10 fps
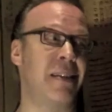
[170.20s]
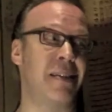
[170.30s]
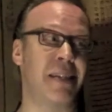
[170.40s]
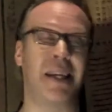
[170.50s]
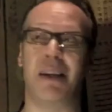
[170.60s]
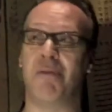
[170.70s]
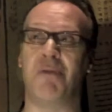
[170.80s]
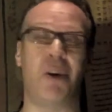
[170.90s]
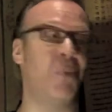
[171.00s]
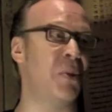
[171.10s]
Let's get this kid
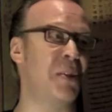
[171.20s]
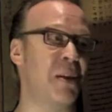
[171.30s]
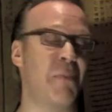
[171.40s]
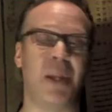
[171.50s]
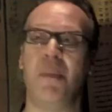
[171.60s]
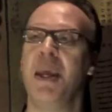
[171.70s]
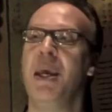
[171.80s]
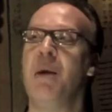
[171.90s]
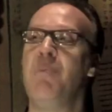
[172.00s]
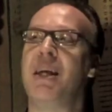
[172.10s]
involved with something.
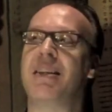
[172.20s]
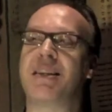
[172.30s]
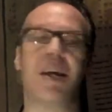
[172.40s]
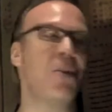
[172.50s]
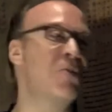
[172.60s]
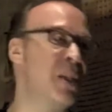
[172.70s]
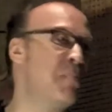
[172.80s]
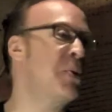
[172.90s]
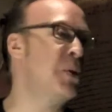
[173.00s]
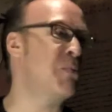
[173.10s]
Because that's not your
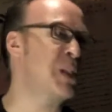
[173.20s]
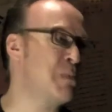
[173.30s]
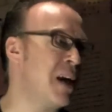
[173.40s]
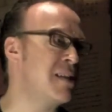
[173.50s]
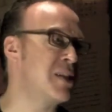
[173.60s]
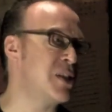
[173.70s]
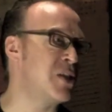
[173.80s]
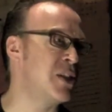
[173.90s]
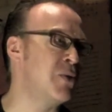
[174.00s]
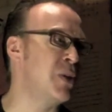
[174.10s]
typical response
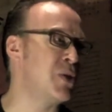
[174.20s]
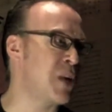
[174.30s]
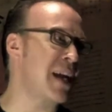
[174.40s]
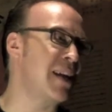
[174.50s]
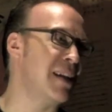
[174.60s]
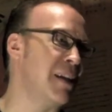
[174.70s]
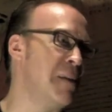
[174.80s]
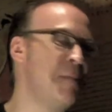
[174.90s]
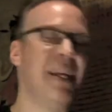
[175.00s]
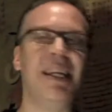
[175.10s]
to, to uh,
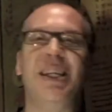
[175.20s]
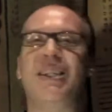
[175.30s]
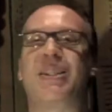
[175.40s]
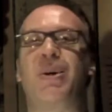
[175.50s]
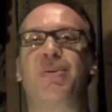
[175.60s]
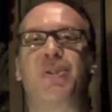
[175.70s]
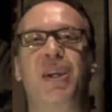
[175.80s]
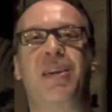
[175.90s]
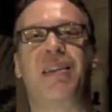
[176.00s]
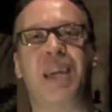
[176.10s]
Dracula. So
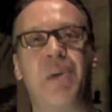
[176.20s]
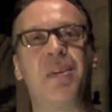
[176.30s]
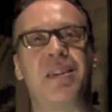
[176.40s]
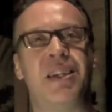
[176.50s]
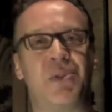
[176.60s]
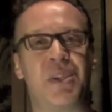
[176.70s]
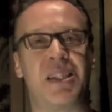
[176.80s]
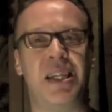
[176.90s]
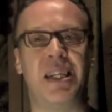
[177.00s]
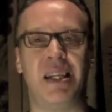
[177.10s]
she thought that was
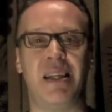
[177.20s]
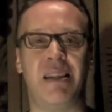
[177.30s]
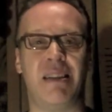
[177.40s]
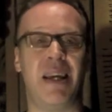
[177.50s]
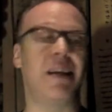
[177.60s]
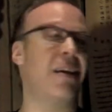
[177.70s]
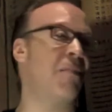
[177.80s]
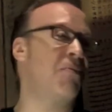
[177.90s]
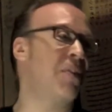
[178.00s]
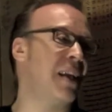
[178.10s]
interesting, and thank
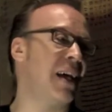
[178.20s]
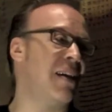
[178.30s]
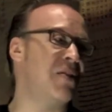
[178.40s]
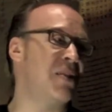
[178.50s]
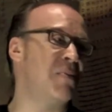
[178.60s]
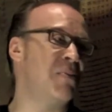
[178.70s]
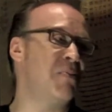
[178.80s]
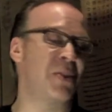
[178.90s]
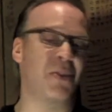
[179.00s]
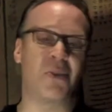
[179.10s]
God for that. And she w-
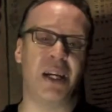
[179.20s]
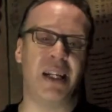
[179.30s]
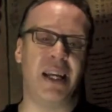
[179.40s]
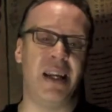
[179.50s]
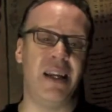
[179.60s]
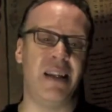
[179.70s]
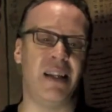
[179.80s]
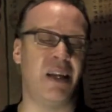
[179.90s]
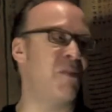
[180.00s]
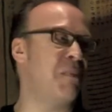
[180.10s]
was a great lady
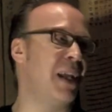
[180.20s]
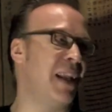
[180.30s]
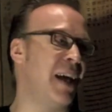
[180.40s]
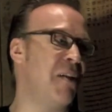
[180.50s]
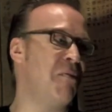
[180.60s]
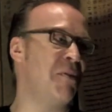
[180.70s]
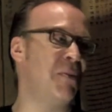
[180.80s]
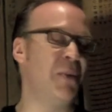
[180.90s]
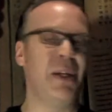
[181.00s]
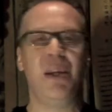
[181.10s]
and the love of my life.
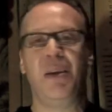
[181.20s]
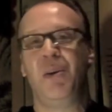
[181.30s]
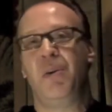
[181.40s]
And